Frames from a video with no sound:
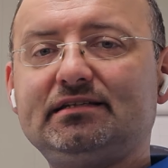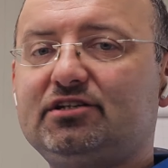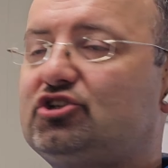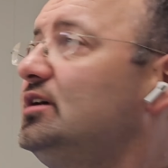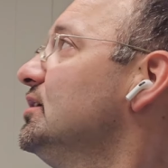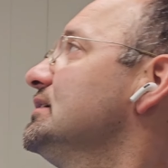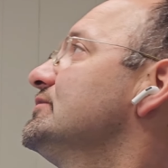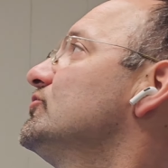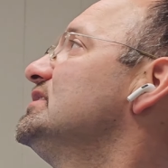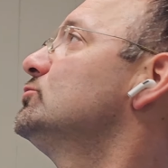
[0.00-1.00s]
the channel,
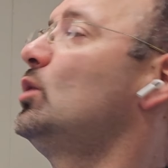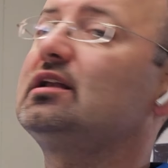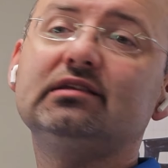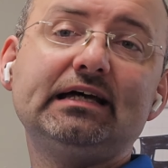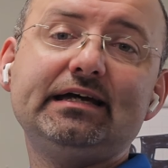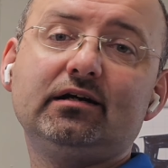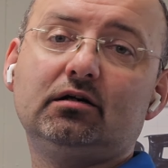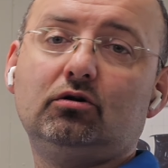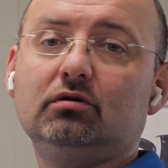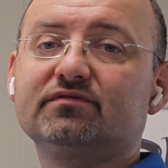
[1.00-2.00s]
there is one layer
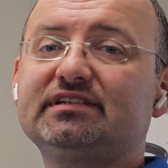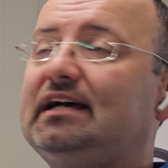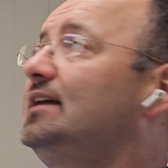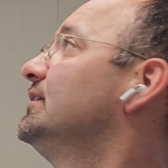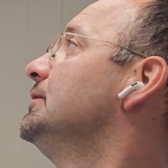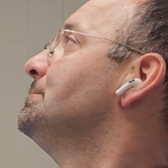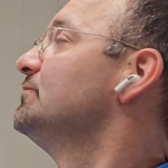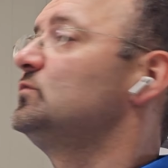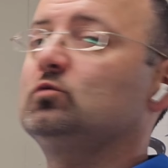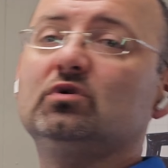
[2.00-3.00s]
of that
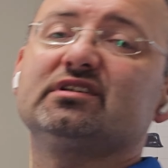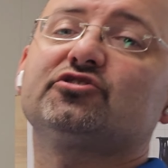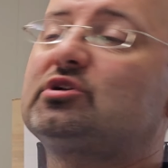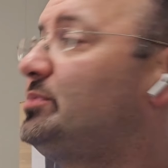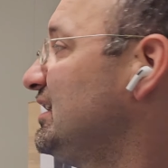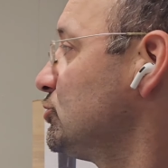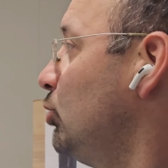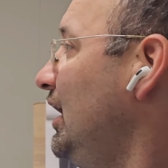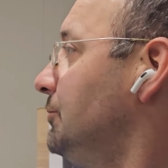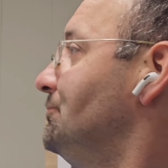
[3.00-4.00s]
weather stripping as
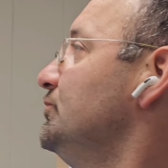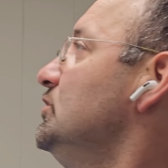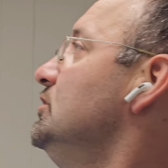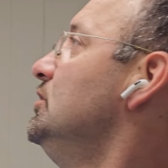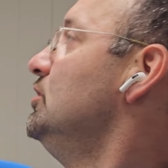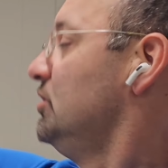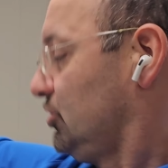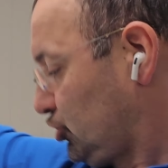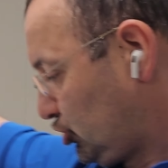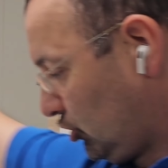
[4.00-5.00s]
well.
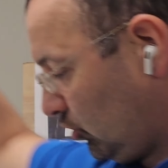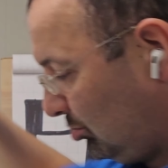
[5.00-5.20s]
So,